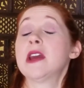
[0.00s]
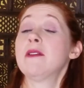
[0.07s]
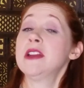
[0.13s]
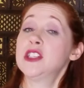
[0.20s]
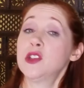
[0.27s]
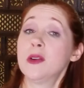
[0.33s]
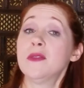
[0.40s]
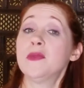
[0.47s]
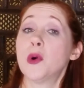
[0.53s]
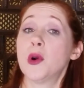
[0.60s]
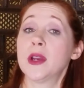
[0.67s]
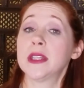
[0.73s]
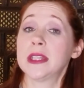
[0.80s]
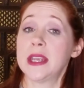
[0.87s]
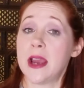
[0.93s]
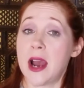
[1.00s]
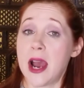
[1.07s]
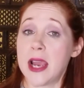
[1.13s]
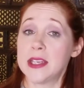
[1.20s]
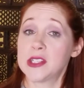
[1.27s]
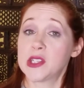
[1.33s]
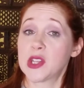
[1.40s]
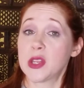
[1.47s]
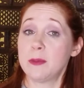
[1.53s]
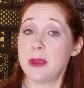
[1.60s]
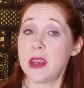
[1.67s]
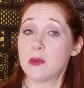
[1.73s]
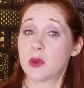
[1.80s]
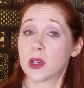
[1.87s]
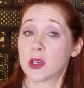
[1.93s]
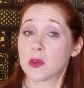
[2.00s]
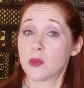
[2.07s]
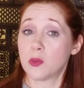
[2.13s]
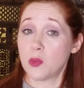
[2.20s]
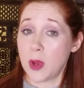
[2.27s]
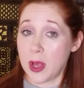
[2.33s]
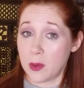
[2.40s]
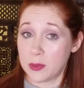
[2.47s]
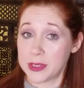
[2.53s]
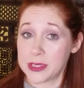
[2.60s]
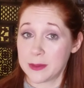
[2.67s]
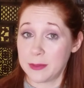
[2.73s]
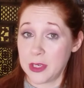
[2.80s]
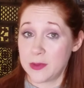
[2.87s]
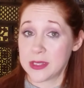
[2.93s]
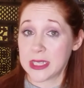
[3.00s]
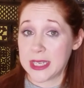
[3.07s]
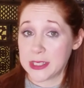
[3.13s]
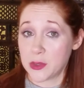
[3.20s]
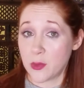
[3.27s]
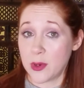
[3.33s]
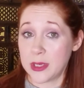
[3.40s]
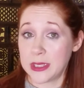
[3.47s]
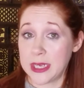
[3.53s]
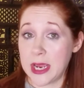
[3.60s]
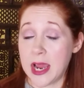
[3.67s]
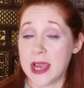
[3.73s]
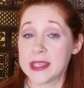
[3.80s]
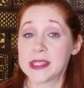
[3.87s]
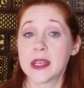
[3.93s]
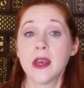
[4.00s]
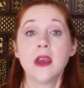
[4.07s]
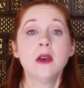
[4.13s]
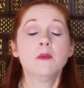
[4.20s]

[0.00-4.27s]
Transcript: Now I do have oily eyes, so they may work well with somebody who has less oily eyes,